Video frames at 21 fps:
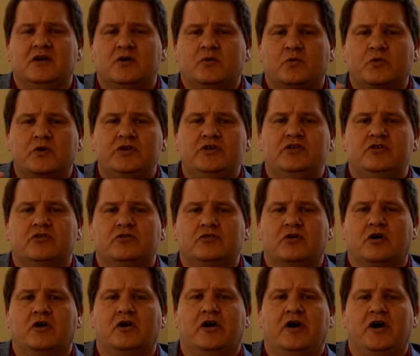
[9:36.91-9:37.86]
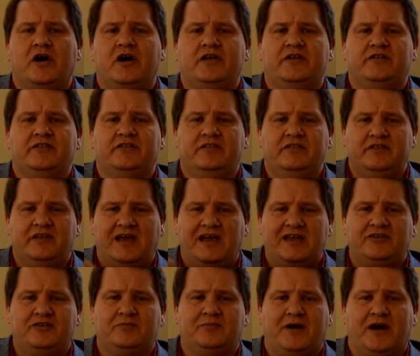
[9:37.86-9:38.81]
when you are on
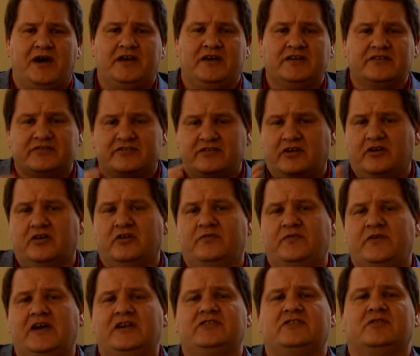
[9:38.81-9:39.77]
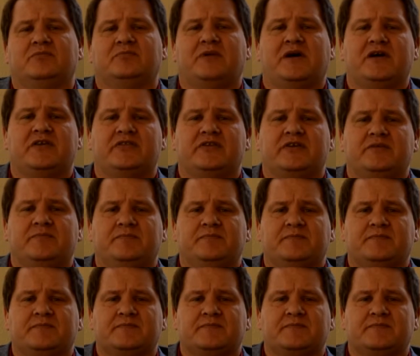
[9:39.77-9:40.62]
antibiotics that are affected by them.